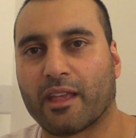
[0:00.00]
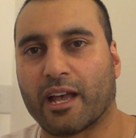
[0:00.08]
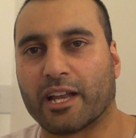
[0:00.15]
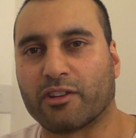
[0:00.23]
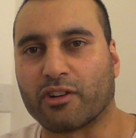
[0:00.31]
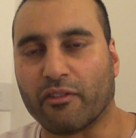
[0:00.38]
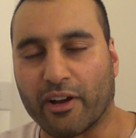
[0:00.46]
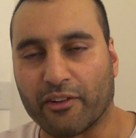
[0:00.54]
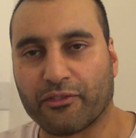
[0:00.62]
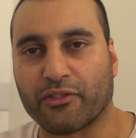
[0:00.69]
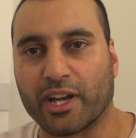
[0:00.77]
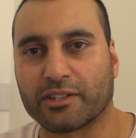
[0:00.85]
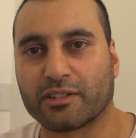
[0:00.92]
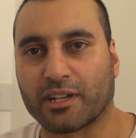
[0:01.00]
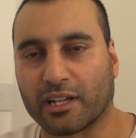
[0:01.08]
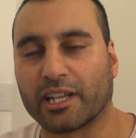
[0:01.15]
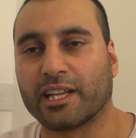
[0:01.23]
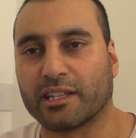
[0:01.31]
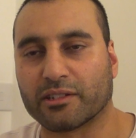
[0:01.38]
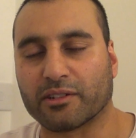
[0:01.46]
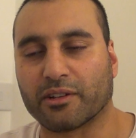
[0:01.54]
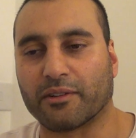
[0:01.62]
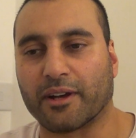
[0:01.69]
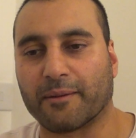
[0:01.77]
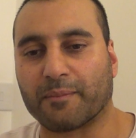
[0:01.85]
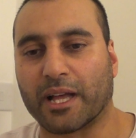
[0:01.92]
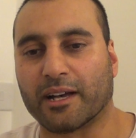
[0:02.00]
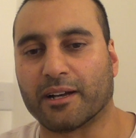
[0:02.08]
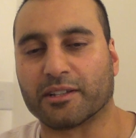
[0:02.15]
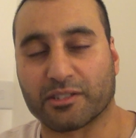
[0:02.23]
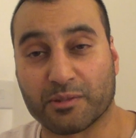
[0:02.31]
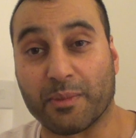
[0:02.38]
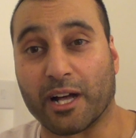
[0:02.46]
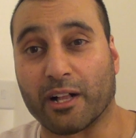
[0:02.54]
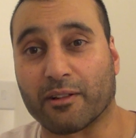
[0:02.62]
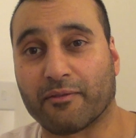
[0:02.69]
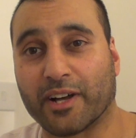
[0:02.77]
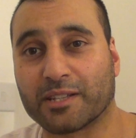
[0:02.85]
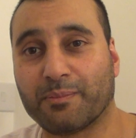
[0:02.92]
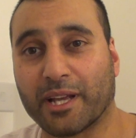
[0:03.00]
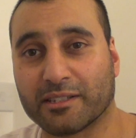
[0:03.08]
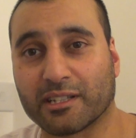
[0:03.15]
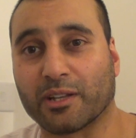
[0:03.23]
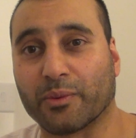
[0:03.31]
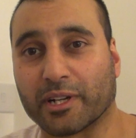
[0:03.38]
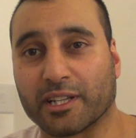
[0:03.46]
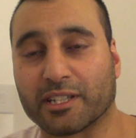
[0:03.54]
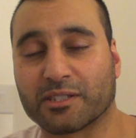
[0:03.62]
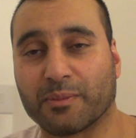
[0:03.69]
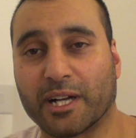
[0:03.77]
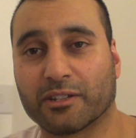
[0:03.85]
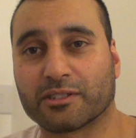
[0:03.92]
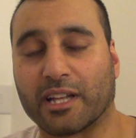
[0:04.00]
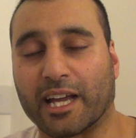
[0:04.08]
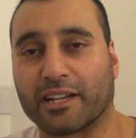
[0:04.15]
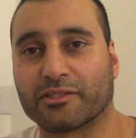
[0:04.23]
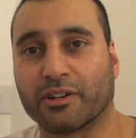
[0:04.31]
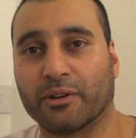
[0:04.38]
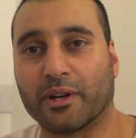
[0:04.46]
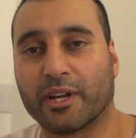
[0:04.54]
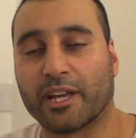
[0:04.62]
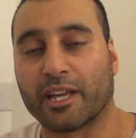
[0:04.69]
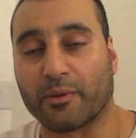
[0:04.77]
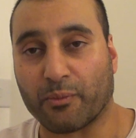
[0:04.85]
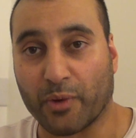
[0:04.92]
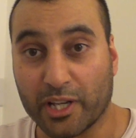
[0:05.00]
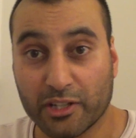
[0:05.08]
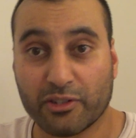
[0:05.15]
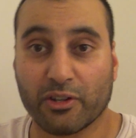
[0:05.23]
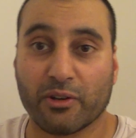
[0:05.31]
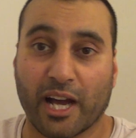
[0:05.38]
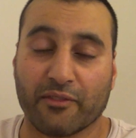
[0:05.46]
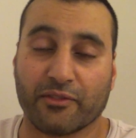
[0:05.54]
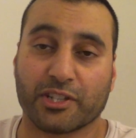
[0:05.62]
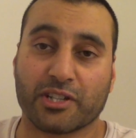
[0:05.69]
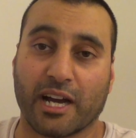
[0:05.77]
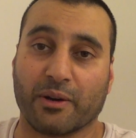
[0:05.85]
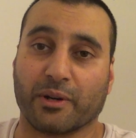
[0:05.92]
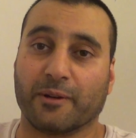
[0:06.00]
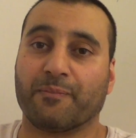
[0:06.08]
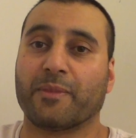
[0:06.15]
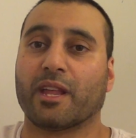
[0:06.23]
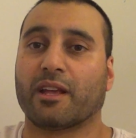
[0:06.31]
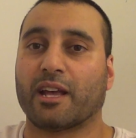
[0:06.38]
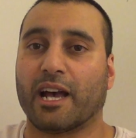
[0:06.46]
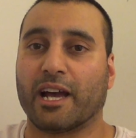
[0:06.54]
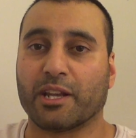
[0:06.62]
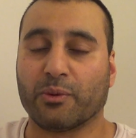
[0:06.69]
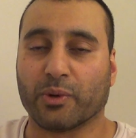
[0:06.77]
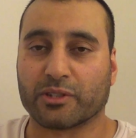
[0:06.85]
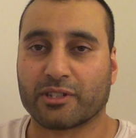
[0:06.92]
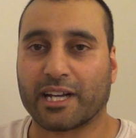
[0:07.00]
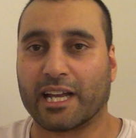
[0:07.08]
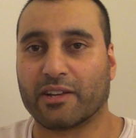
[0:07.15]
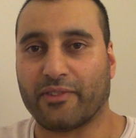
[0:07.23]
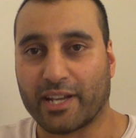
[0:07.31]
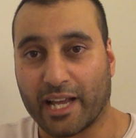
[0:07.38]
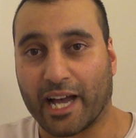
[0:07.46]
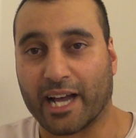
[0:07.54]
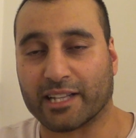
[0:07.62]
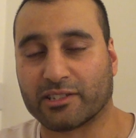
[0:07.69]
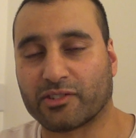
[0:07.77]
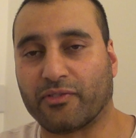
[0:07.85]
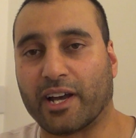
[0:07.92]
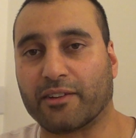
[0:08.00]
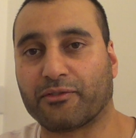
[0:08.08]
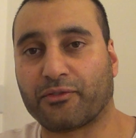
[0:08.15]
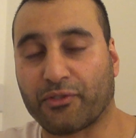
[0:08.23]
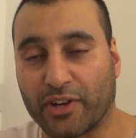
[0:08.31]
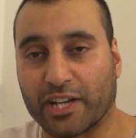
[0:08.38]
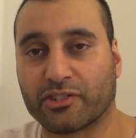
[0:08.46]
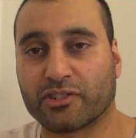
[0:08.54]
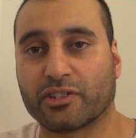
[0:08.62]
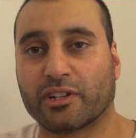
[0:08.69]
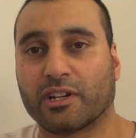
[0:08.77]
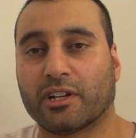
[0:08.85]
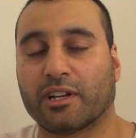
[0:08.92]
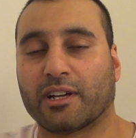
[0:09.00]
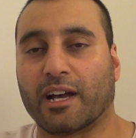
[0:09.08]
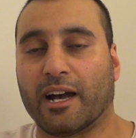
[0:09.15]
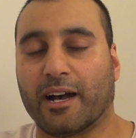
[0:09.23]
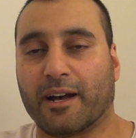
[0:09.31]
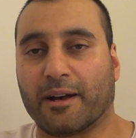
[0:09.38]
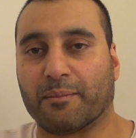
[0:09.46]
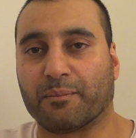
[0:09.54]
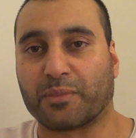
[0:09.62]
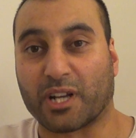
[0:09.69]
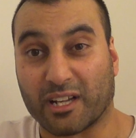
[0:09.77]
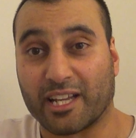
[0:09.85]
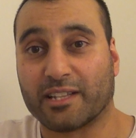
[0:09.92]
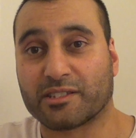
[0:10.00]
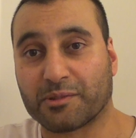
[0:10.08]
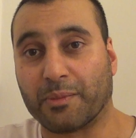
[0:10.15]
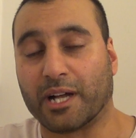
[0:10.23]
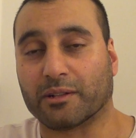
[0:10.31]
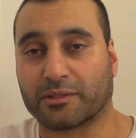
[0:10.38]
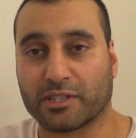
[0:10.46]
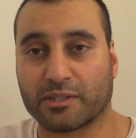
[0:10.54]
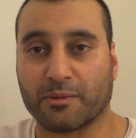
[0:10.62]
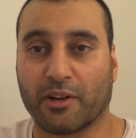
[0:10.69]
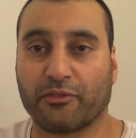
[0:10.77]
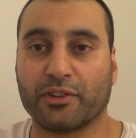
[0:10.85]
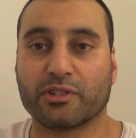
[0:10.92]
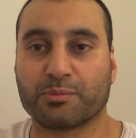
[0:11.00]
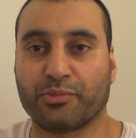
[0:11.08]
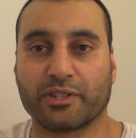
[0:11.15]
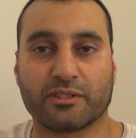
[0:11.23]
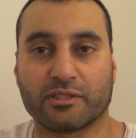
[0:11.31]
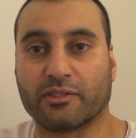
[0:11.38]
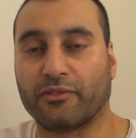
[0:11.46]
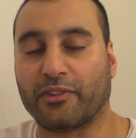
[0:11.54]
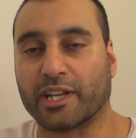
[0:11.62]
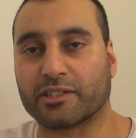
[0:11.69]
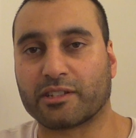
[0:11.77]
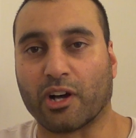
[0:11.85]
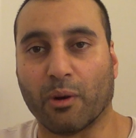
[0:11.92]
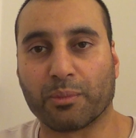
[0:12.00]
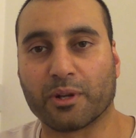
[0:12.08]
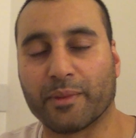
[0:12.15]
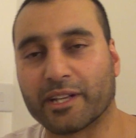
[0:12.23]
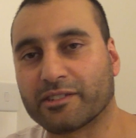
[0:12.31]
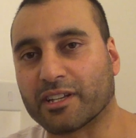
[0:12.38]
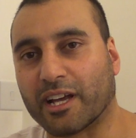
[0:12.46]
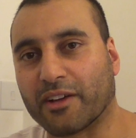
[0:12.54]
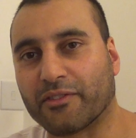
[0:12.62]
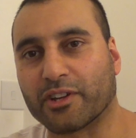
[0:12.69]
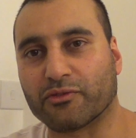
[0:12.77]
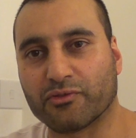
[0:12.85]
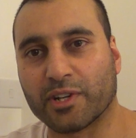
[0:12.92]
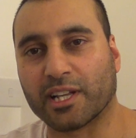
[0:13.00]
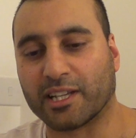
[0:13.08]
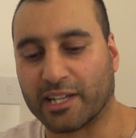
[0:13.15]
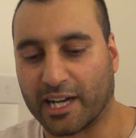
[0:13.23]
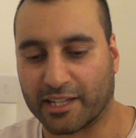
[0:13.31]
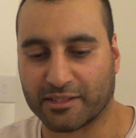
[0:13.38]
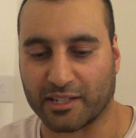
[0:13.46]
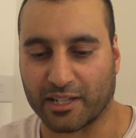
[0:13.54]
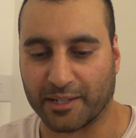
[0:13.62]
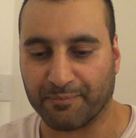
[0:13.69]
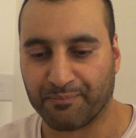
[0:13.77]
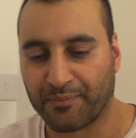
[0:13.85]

and you've got that fresh, clean smell, that's basically what it smells like. So when you do have a shower and you want to kind of enhance that fresh, clean smell, just a few spritzes of this complements it, I think, really nicely.